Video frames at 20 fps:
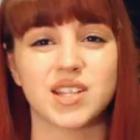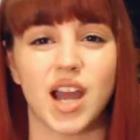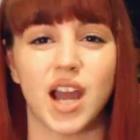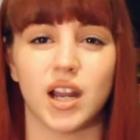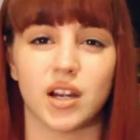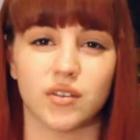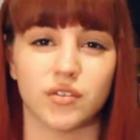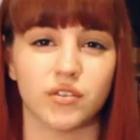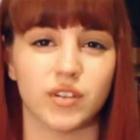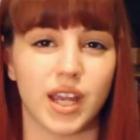
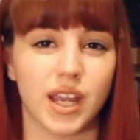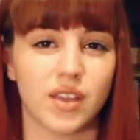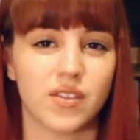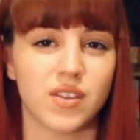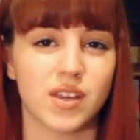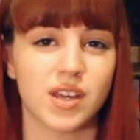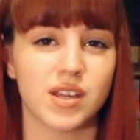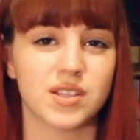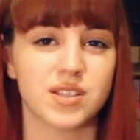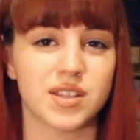kind of like
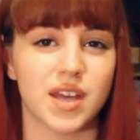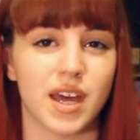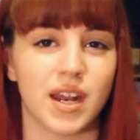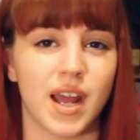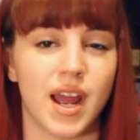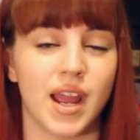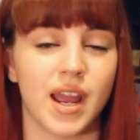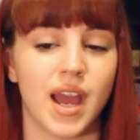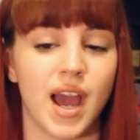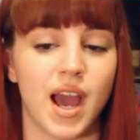this
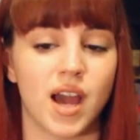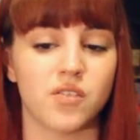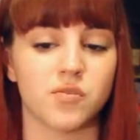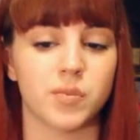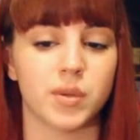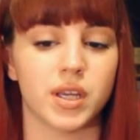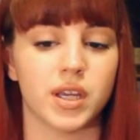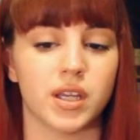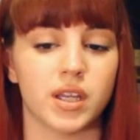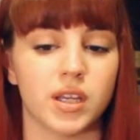that I have
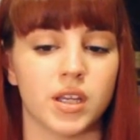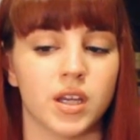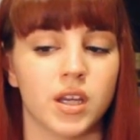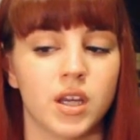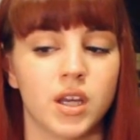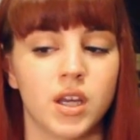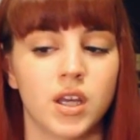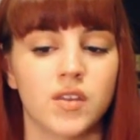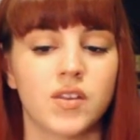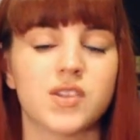been,
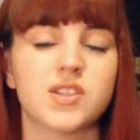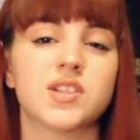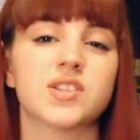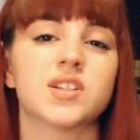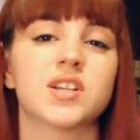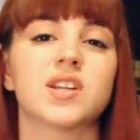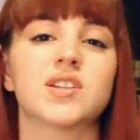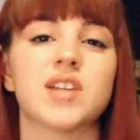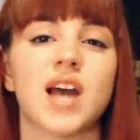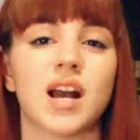this
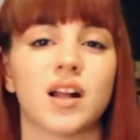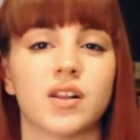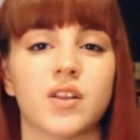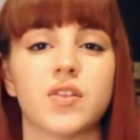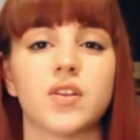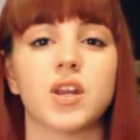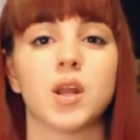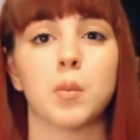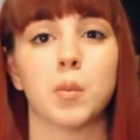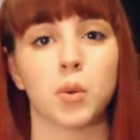isn't exactly
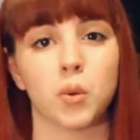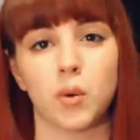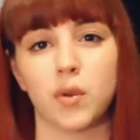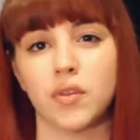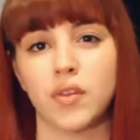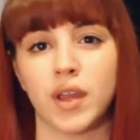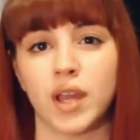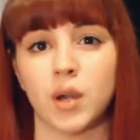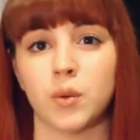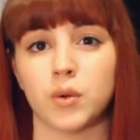the
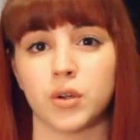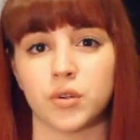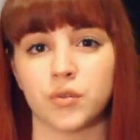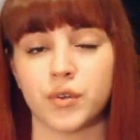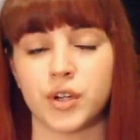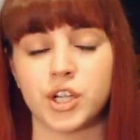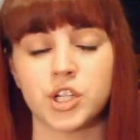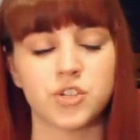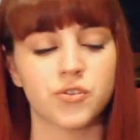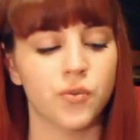#1 thing I want to
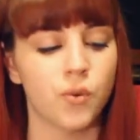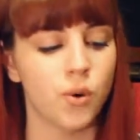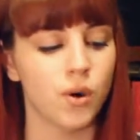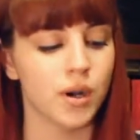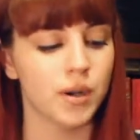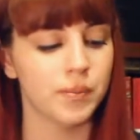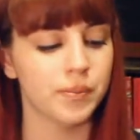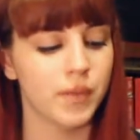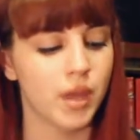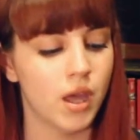reach
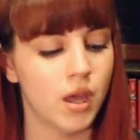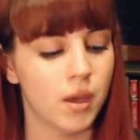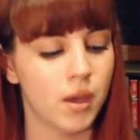for,